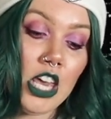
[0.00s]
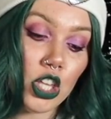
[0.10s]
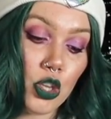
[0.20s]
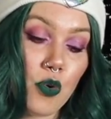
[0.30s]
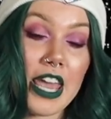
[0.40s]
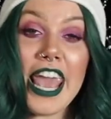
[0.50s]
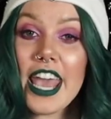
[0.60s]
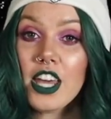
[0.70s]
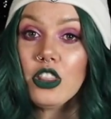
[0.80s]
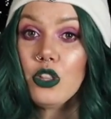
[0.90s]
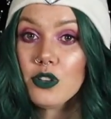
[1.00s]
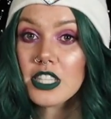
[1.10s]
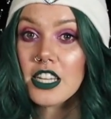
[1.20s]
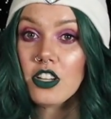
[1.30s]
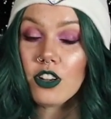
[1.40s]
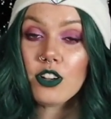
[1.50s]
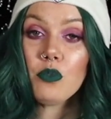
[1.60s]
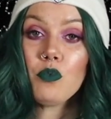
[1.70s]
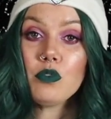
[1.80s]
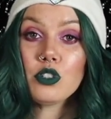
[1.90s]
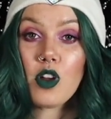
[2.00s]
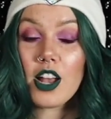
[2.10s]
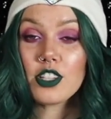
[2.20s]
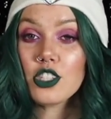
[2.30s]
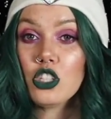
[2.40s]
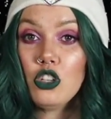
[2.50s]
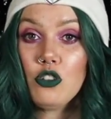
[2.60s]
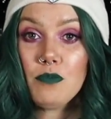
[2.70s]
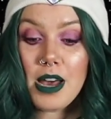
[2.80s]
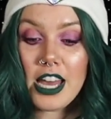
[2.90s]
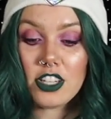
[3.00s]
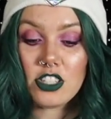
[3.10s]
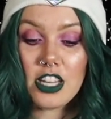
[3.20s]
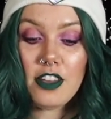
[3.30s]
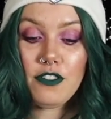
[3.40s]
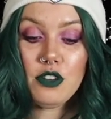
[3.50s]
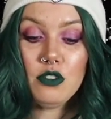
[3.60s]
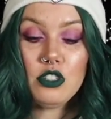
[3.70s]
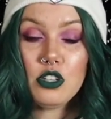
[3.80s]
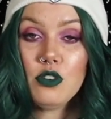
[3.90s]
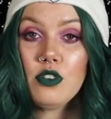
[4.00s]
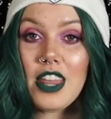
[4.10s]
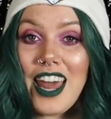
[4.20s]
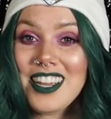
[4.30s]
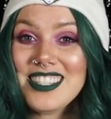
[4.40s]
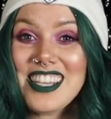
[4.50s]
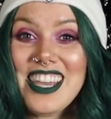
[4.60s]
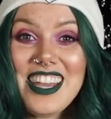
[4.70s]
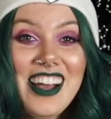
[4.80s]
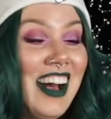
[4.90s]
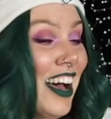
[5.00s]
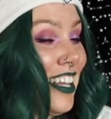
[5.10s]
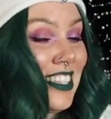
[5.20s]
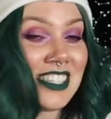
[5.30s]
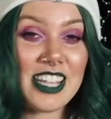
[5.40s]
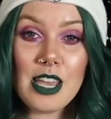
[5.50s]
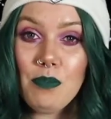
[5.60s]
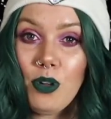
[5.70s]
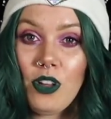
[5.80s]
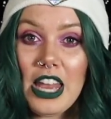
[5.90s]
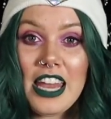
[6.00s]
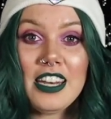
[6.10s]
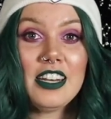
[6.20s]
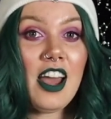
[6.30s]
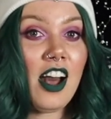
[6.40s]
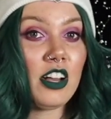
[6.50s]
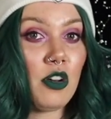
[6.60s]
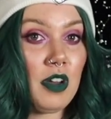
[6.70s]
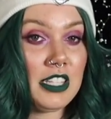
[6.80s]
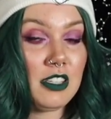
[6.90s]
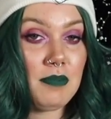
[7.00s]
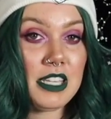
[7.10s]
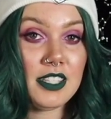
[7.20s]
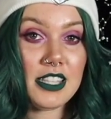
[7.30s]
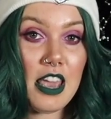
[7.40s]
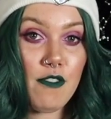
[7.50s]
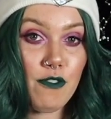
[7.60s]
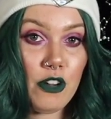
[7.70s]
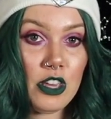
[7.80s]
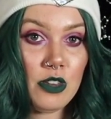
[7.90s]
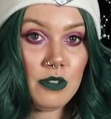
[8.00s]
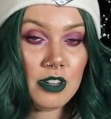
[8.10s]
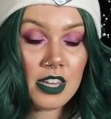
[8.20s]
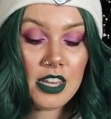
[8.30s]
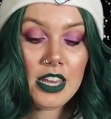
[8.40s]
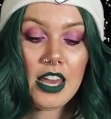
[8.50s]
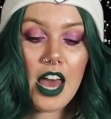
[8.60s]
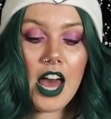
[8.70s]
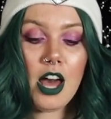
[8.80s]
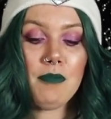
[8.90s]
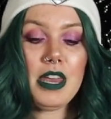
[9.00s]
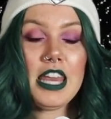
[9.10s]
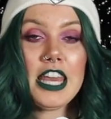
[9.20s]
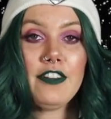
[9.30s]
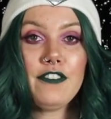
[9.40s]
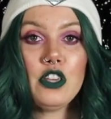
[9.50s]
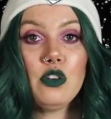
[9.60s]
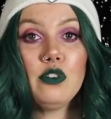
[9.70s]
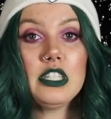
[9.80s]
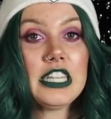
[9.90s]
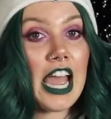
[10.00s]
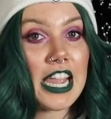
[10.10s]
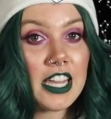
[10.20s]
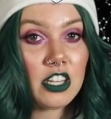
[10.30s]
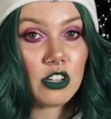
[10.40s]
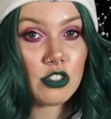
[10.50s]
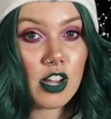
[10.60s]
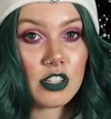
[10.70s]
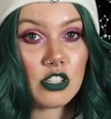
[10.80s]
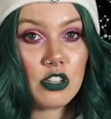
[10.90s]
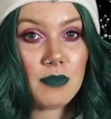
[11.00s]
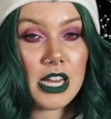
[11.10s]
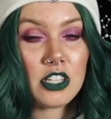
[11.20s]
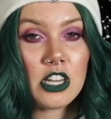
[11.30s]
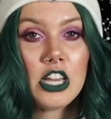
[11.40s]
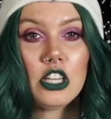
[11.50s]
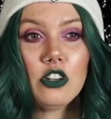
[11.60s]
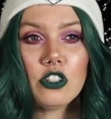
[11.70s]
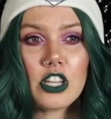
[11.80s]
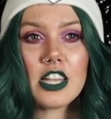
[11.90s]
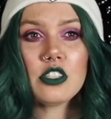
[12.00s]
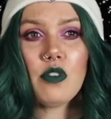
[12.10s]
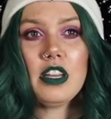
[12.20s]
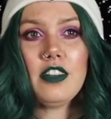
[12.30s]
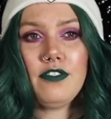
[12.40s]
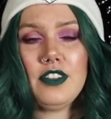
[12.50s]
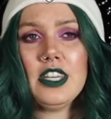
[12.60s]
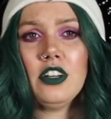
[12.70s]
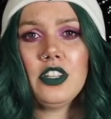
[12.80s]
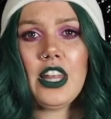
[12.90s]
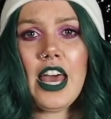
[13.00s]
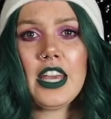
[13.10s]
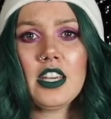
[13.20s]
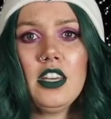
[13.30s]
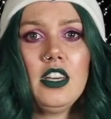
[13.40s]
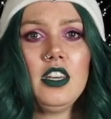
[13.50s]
You can loosen your trucks too much. If you do, that is unstable and not going to be safe for you. If you tighten your trucks too much, you're just going to feel like